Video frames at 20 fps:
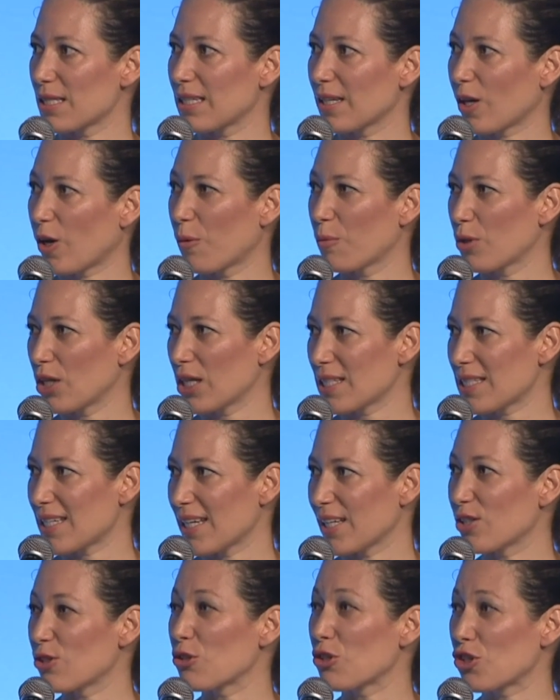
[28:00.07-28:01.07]
the
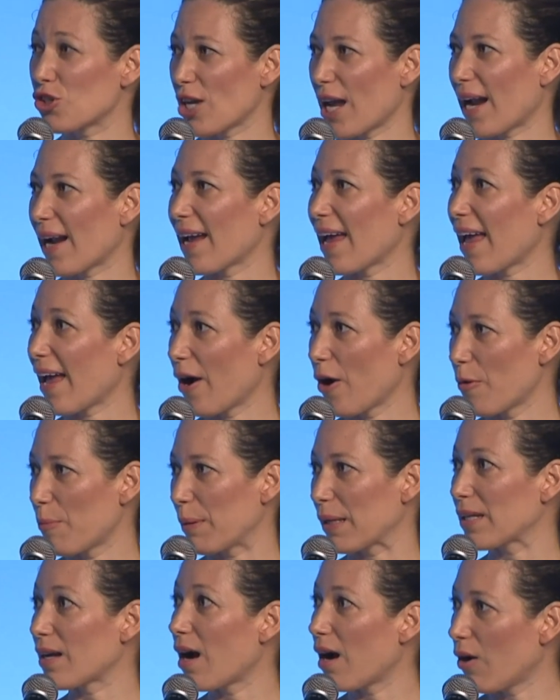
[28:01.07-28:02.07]
community to share help
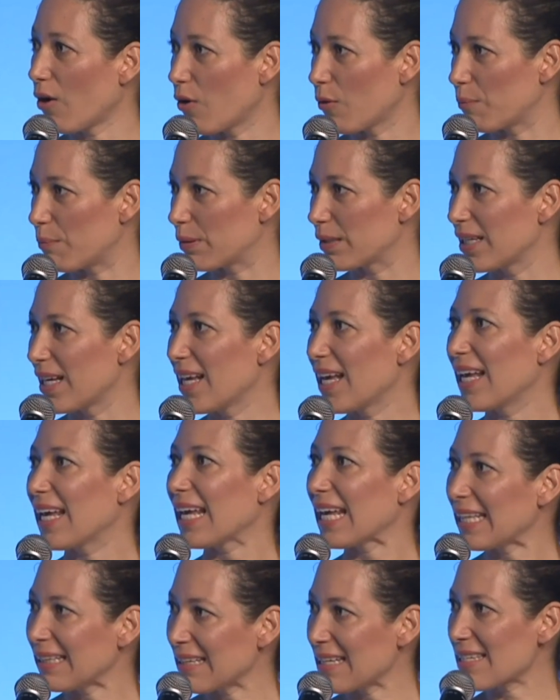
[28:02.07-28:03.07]
and hope
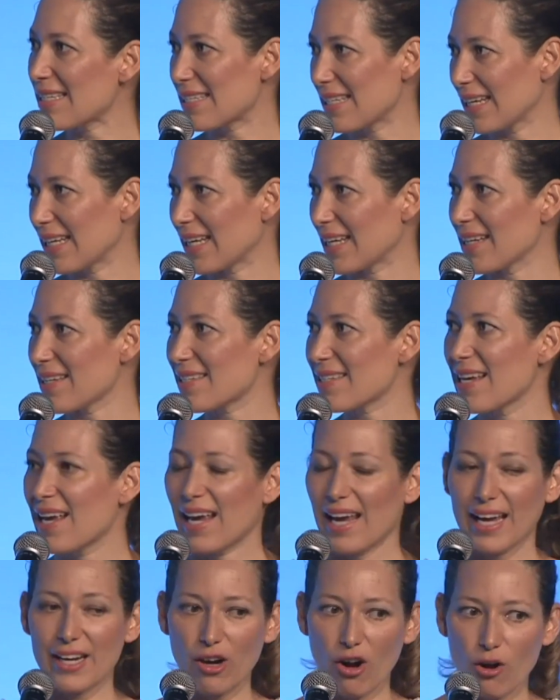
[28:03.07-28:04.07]
in the cities
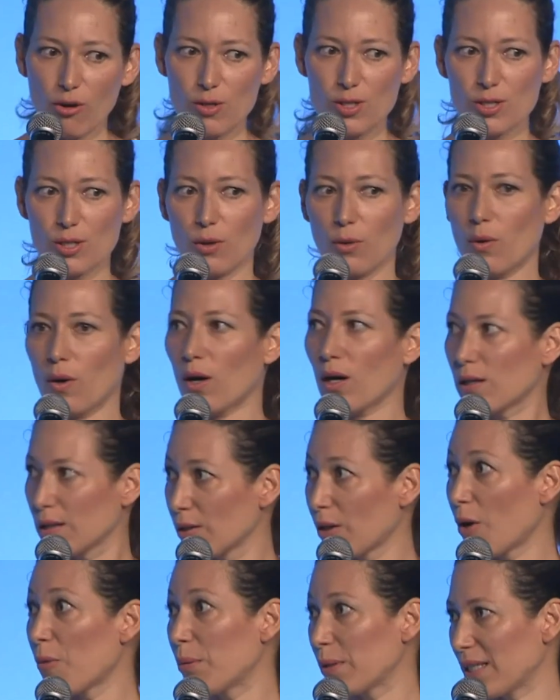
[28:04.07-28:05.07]
and also
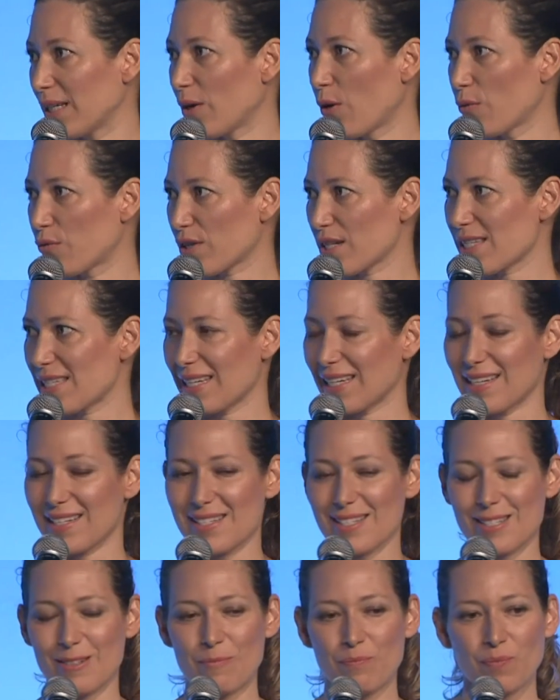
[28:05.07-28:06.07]
globally
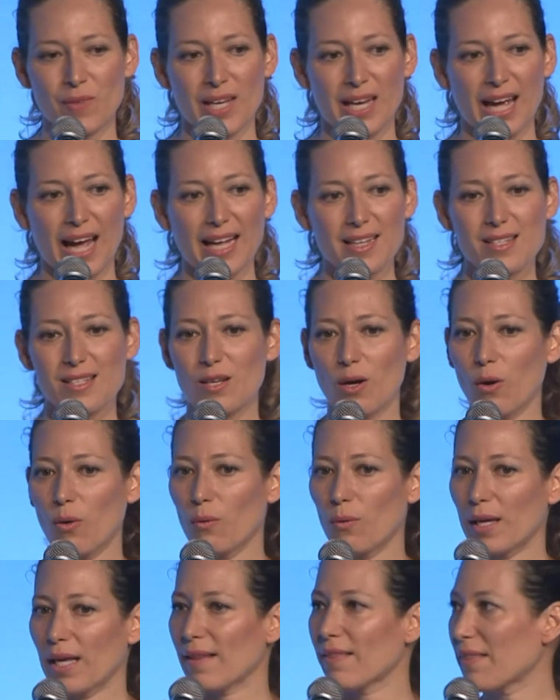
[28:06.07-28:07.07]
overseas. And
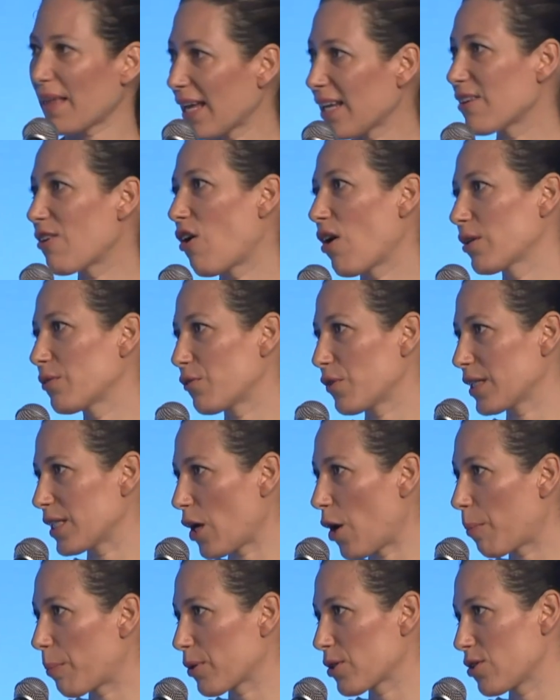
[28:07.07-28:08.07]
so we thank God for the
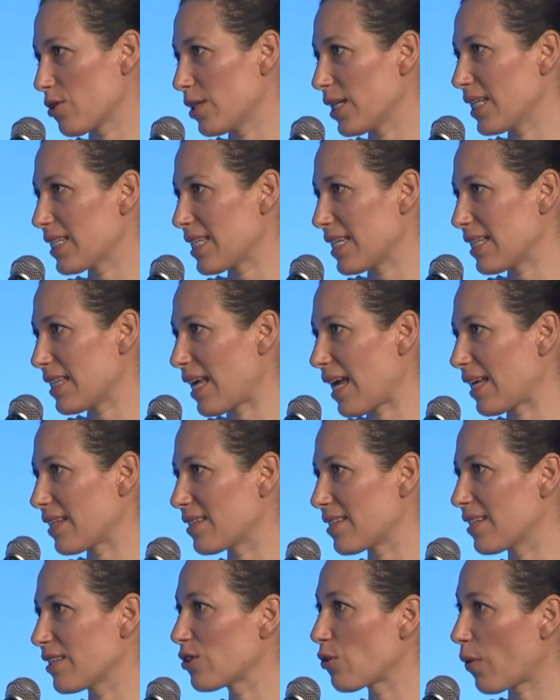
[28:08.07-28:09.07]
opportunity that
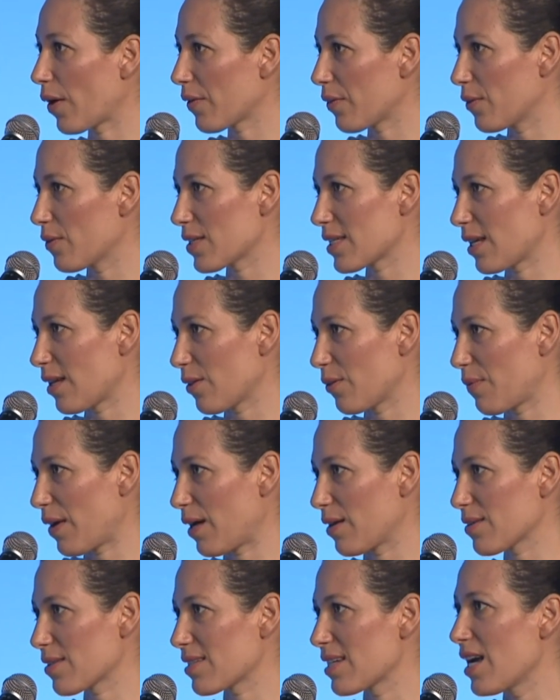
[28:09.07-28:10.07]
the North New South
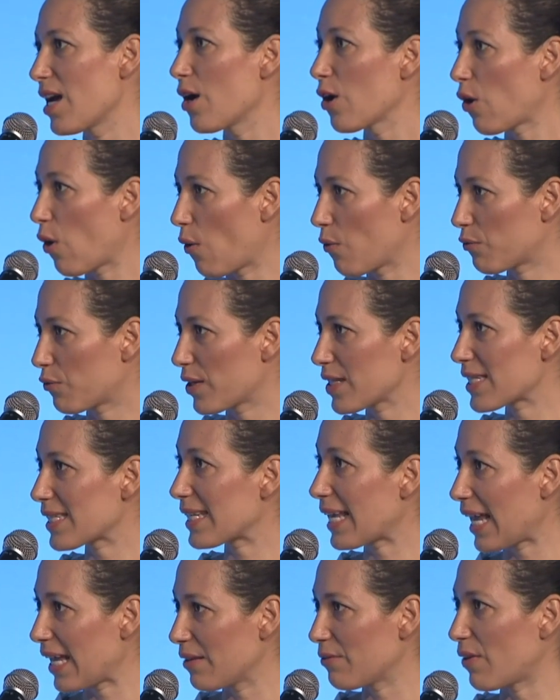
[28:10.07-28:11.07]
Wales Conference
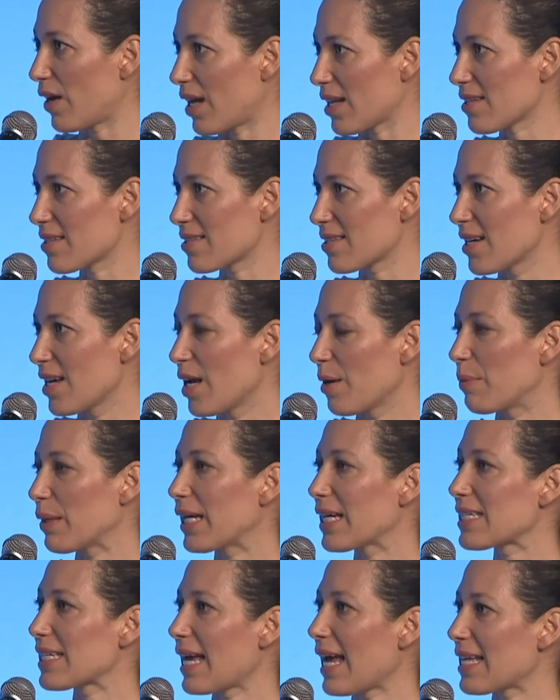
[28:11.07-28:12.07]
gave us,
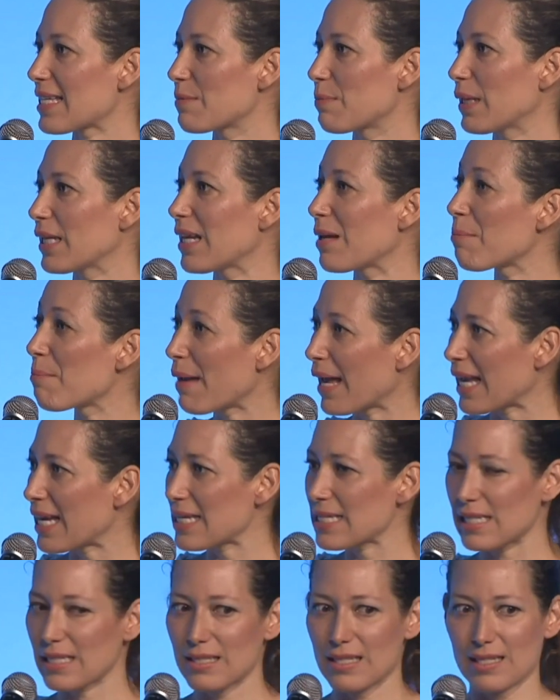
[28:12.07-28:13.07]
because it has been
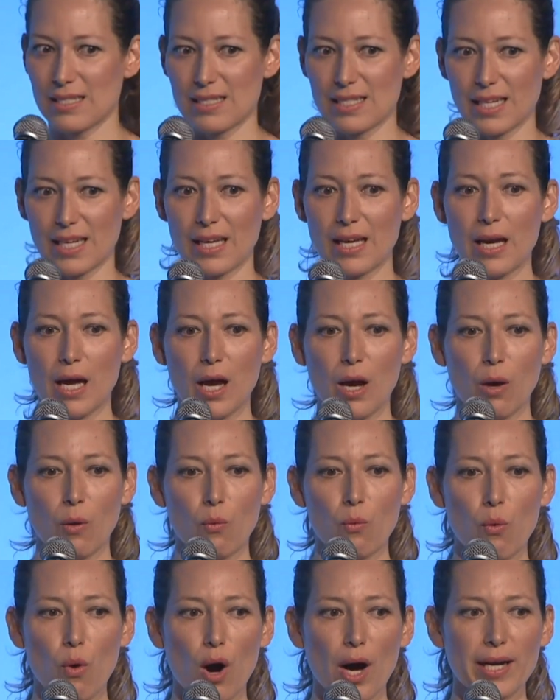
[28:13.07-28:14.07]
amazing to see
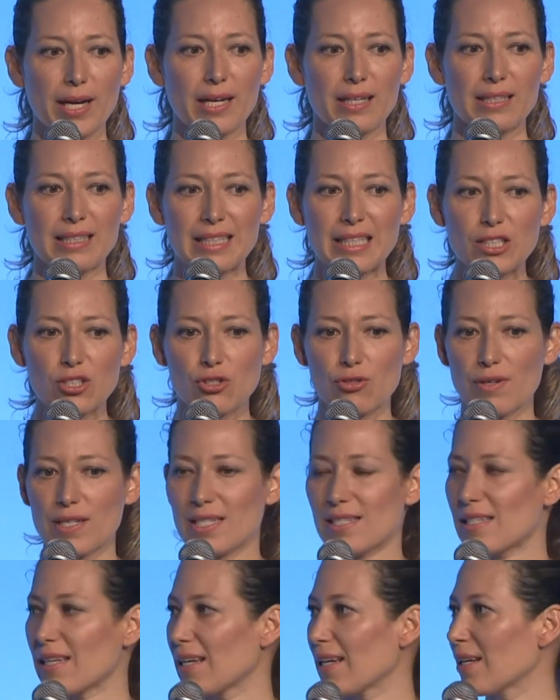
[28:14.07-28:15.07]
what an
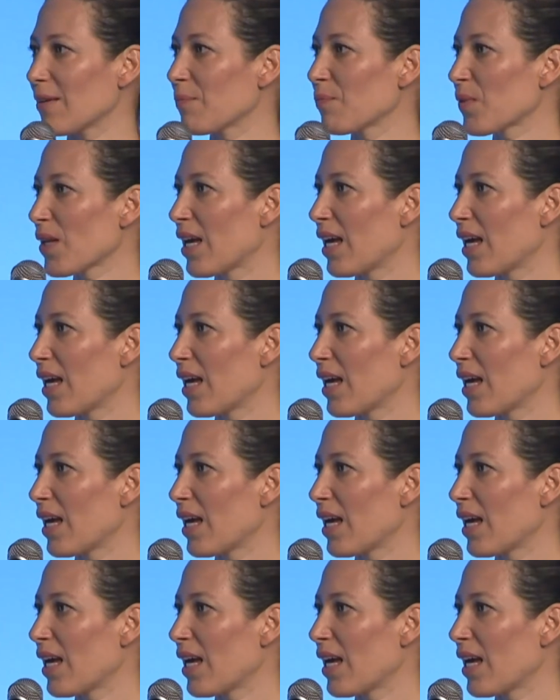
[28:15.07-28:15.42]
interesting